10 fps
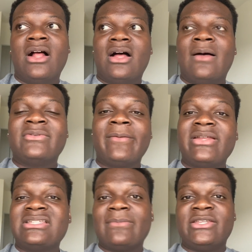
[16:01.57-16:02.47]
So I mean,
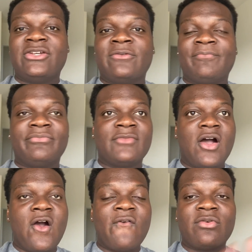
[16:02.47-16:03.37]
it's up to you.
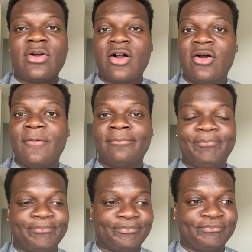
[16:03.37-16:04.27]
Overall,
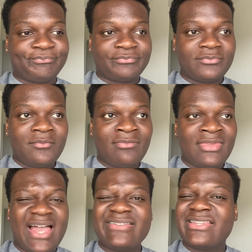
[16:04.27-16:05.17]

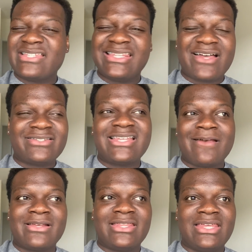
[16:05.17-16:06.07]
I said this 1,000
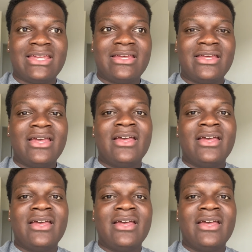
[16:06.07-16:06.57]
times, I think.